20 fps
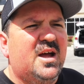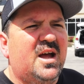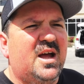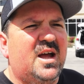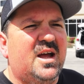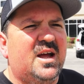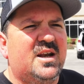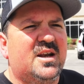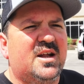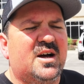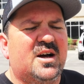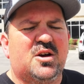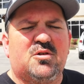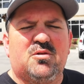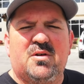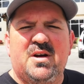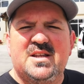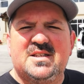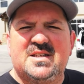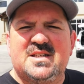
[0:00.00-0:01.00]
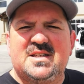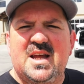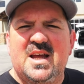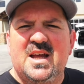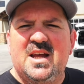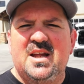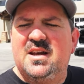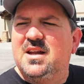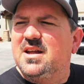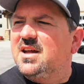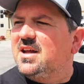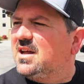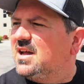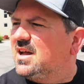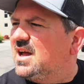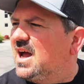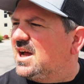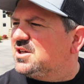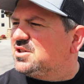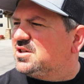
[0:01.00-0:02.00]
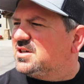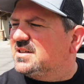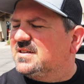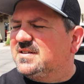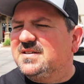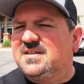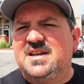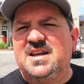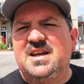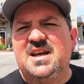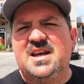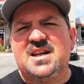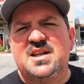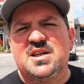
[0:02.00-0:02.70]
And uh, great state. As you can see,